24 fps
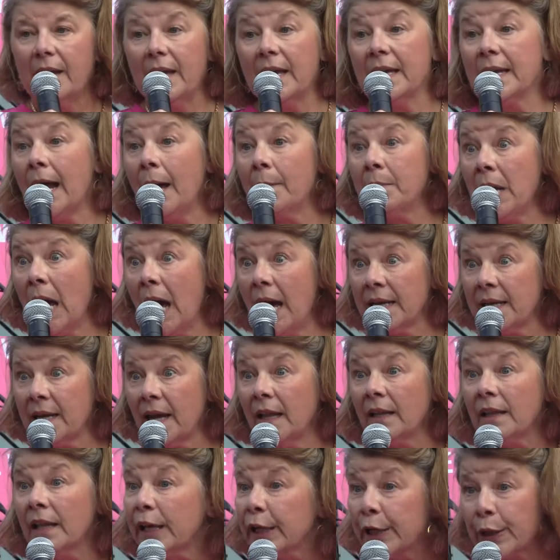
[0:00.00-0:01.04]
and I'm not
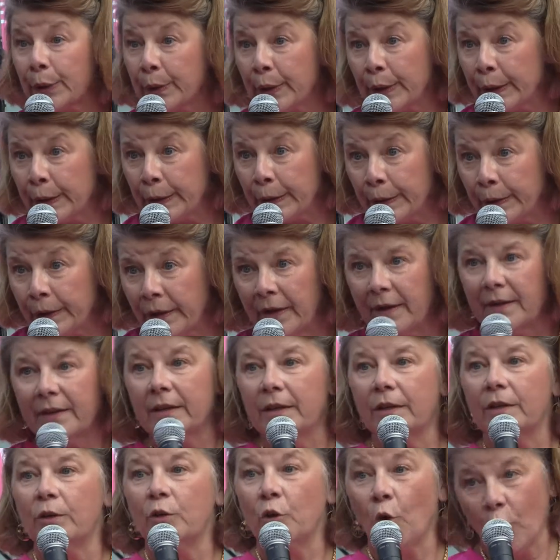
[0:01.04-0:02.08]
a litterer
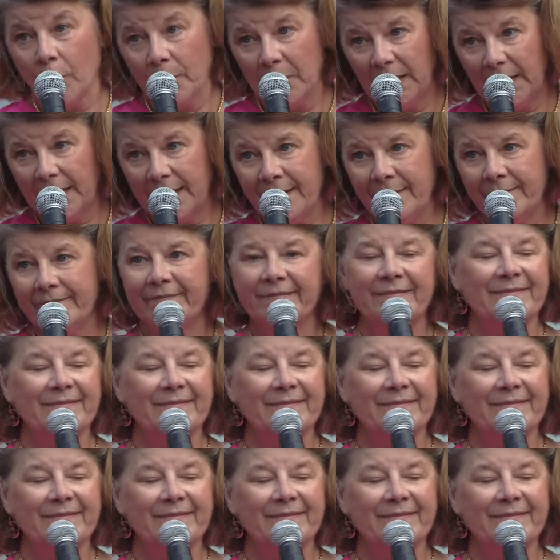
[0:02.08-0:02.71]
normally,